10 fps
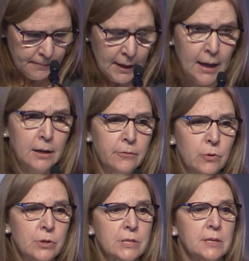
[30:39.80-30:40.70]
And of
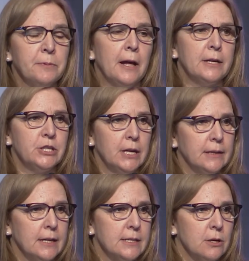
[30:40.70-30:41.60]
course, supply
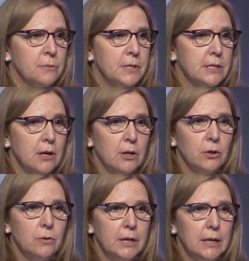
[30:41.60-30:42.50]
chain, that's always an
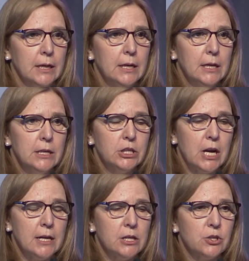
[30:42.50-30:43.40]
ongoing
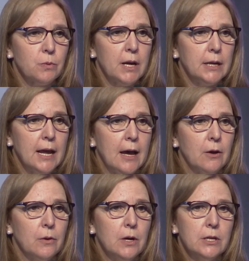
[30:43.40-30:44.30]
challenge right
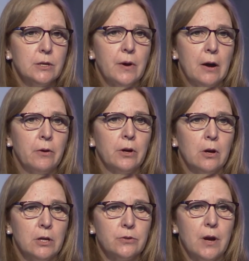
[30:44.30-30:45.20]
now. So how are
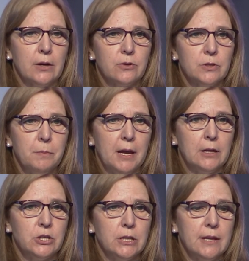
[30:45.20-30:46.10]
contractors
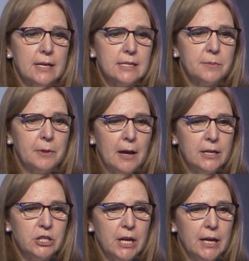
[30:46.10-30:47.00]
managing that
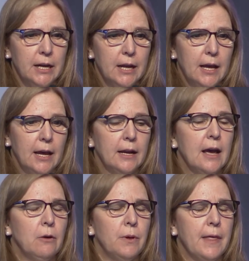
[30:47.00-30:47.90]
supply chain and
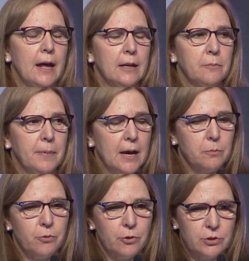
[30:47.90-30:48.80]
how will that
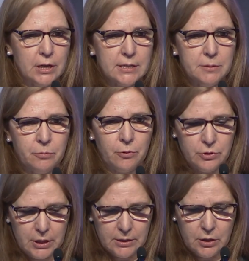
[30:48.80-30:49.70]
impact projects and
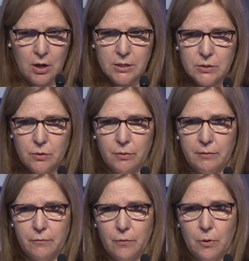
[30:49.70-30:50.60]
project costs
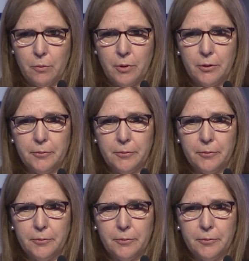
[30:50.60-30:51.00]
going forward?